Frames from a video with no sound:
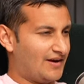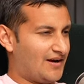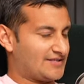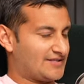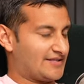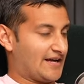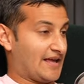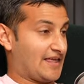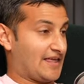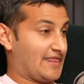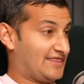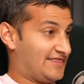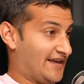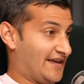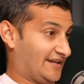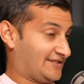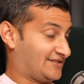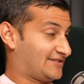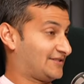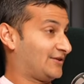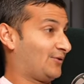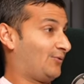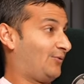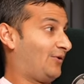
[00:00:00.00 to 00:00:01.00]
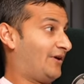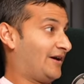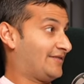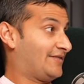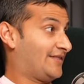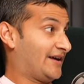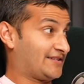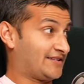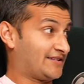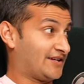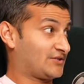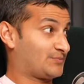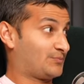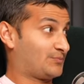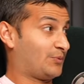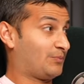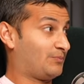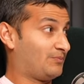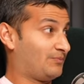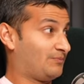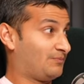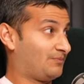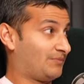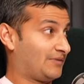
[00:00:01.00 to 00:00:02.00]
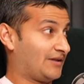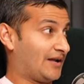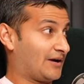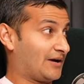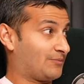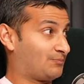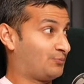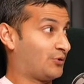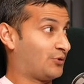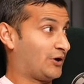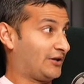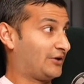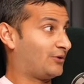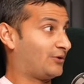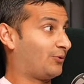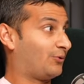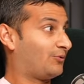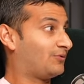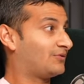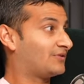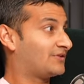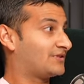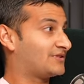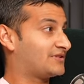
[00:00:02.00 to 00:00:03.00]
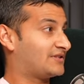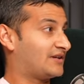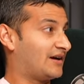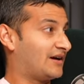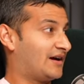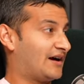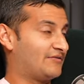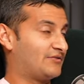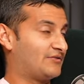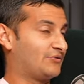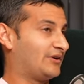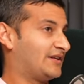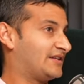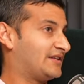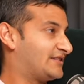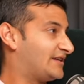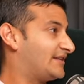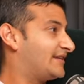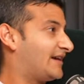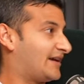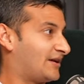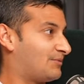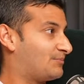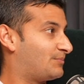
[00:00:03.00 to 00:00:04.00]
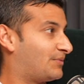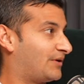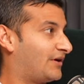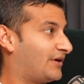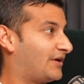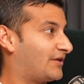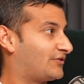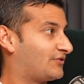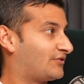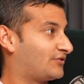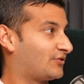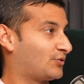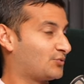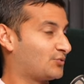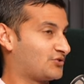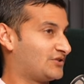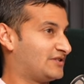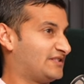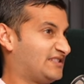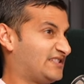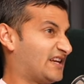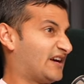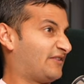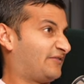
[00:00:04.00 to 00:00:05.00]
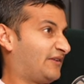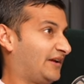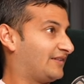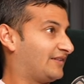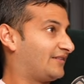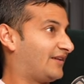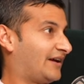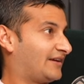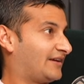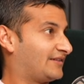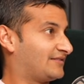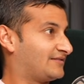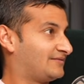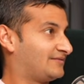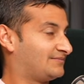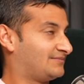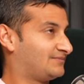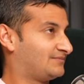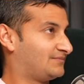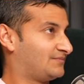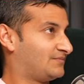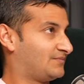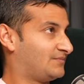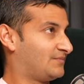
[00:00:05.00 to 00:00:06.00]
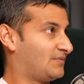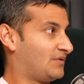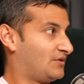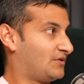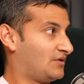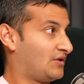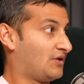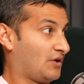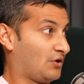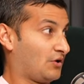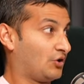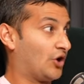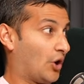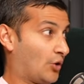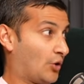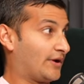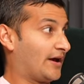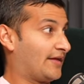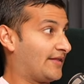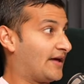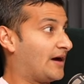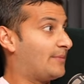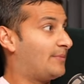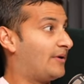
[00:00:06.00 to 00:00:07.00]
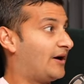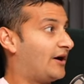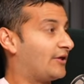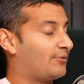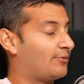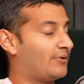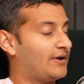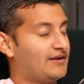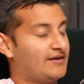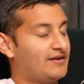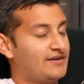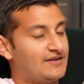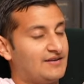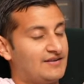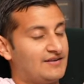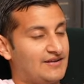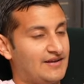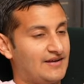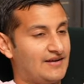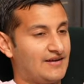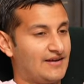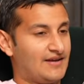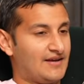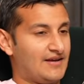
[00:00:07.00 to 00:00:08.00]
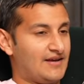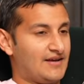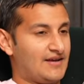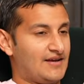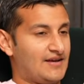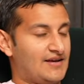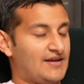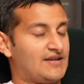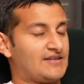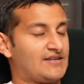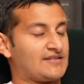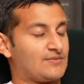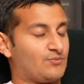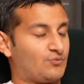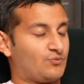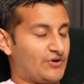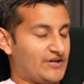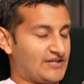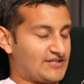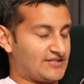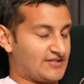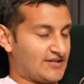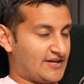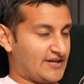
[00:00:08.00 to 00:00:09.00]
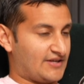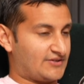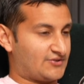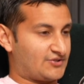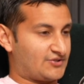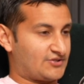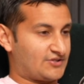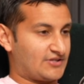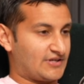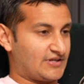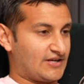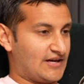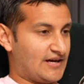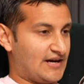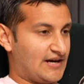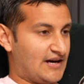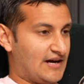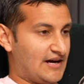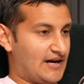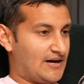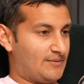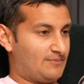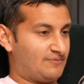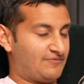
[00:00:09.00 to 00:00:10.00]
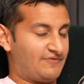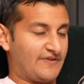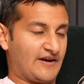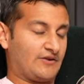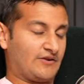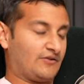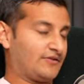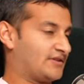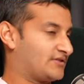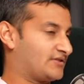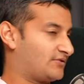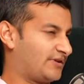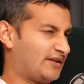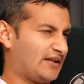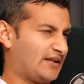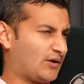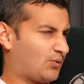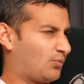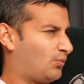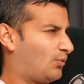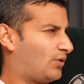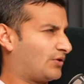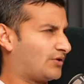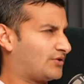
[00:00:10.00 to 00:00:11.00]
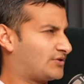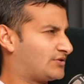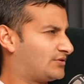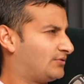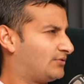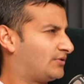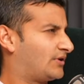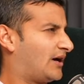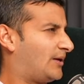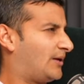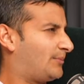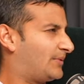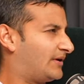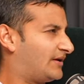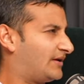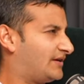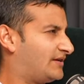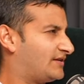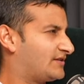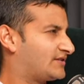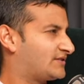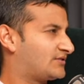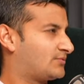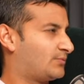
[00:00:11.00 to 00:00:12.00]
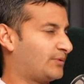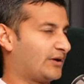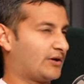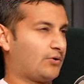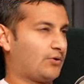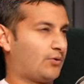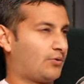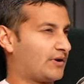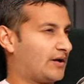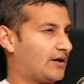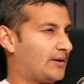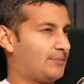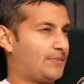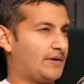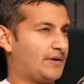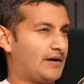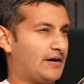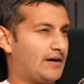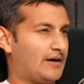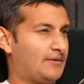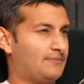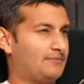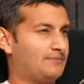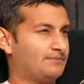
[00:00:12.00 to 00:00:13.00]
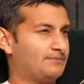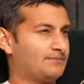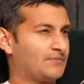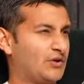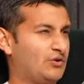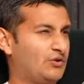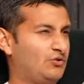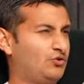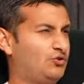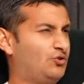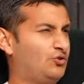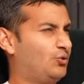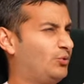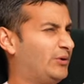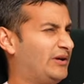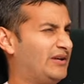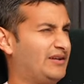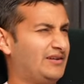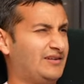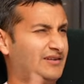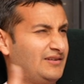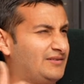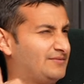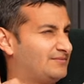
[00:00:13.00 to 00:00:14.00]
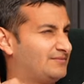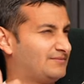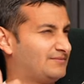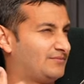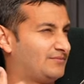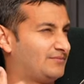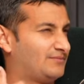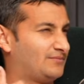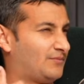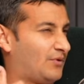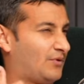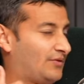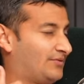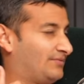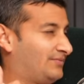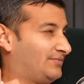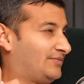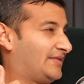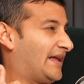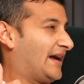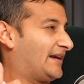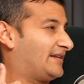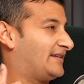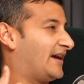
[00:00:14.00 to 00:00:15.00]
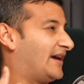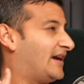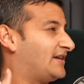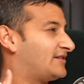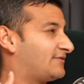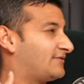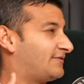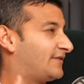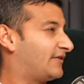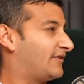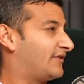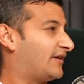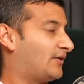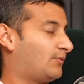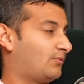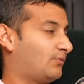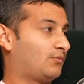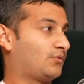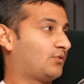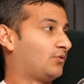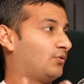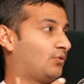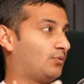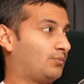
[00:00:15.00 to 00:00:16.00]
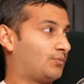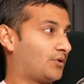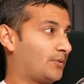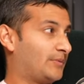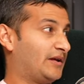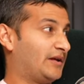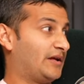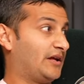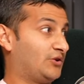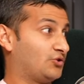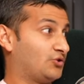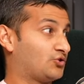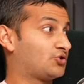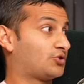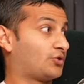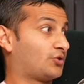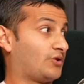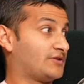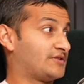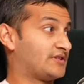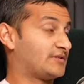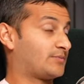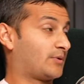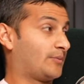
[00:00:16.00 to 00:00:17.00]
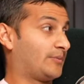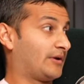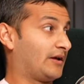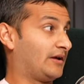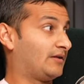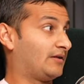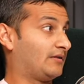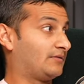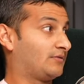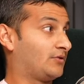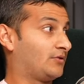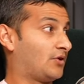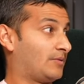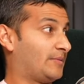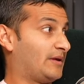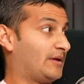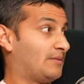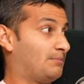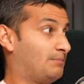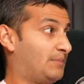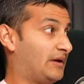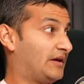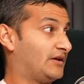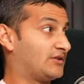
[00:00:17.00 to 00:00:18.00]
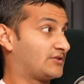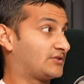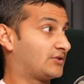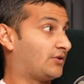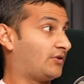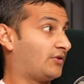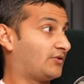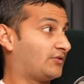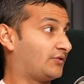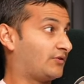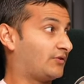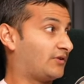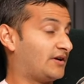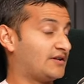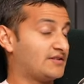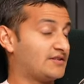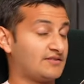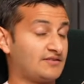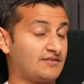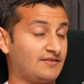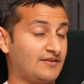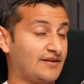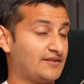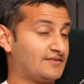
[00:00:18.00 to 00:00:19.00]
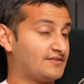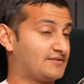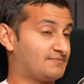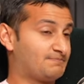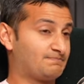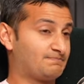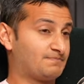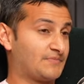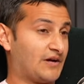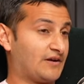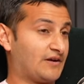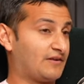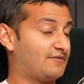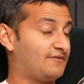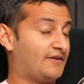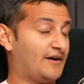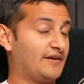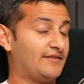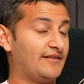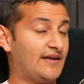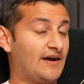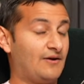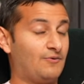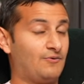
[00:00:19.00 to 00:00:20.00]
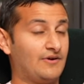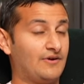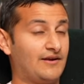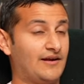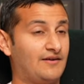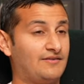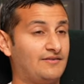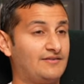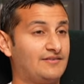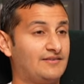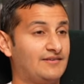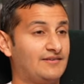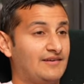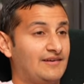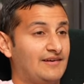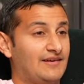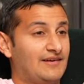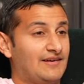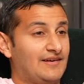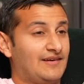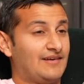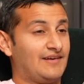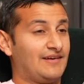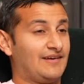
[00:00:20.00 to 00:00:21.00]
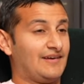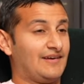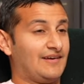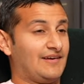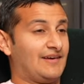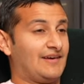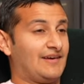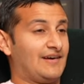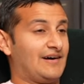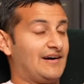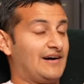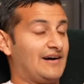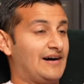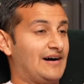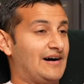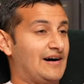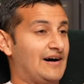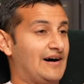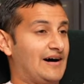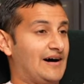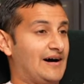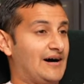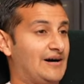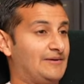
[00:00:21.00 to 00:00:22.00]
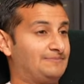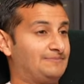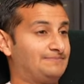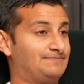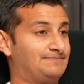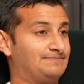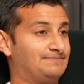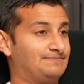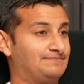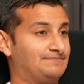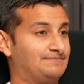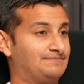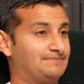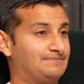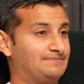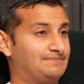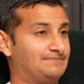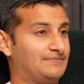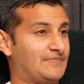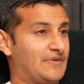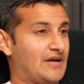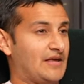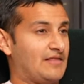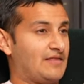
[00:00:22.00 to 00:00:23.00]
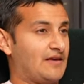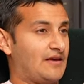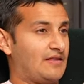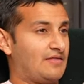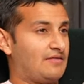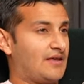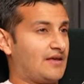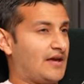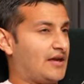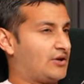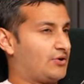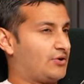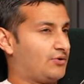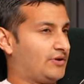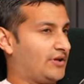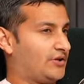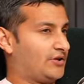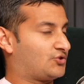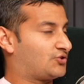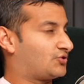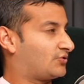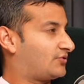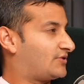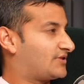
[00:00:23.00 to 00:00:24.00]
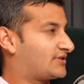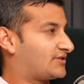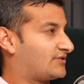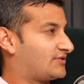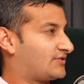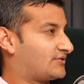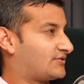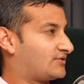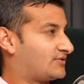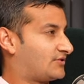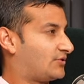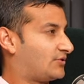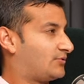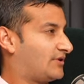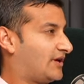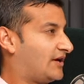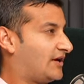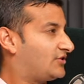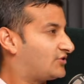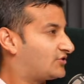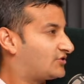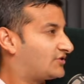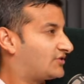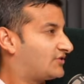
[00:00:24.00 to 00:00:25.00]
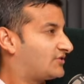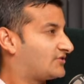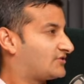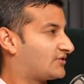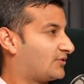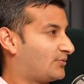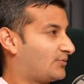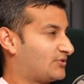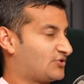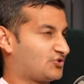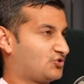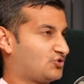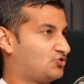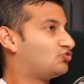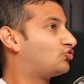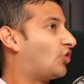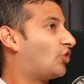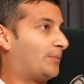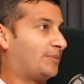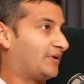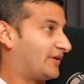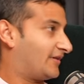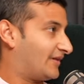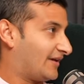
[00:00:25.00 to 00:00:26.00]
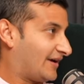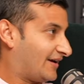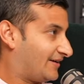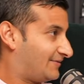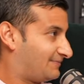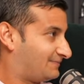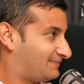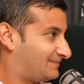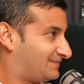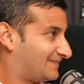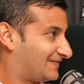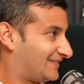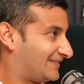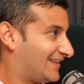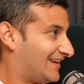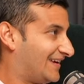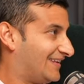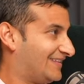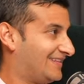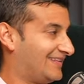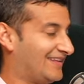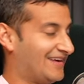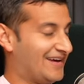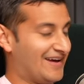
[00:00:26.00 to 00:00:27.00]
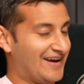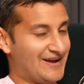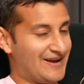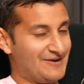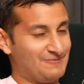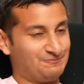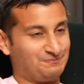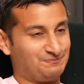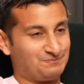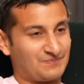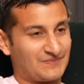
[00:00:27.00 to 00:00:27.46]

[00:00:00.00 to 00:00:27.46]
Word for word: was like, that's the one. That sounds like pretty cool because I haven't really seen that in Perth. So we should definitely like go down that pathway. I did some research, um, found out there's only like one or two companies. We called up um, U E on that day to figure out, cool, probably insurance is probably going to be the biggest cost for us. Let's kind of find that one out. Um, and then they couldn't insure us because it was too niche. So we just dropped it there. And then